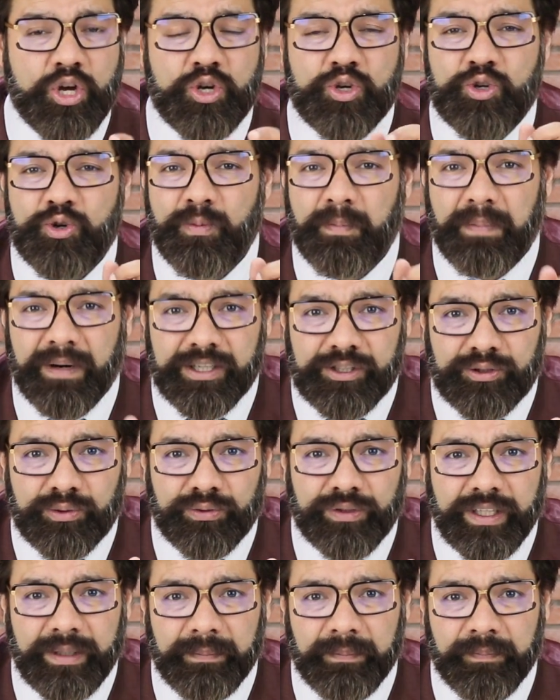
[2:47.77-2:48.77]
to
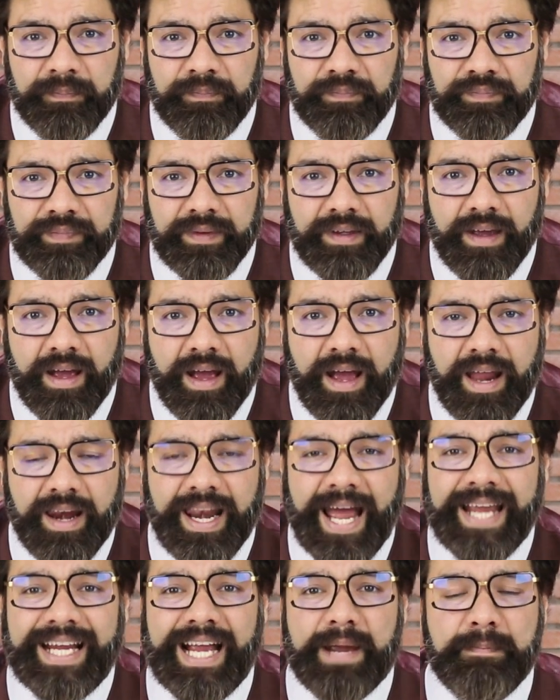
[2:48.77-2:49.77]
pursue them.
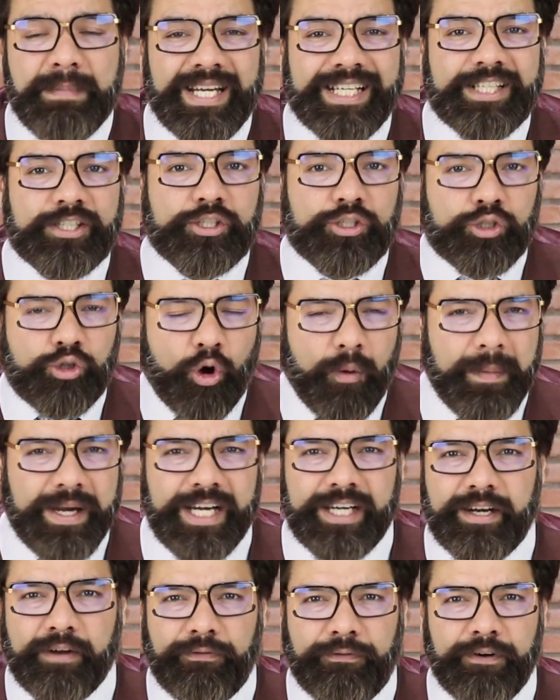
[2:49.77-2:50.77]
Like, I meet so
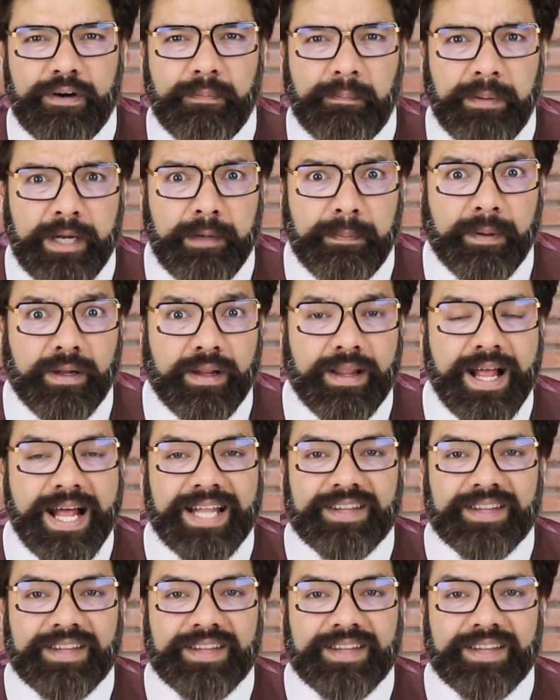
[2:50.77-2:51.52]
many different people.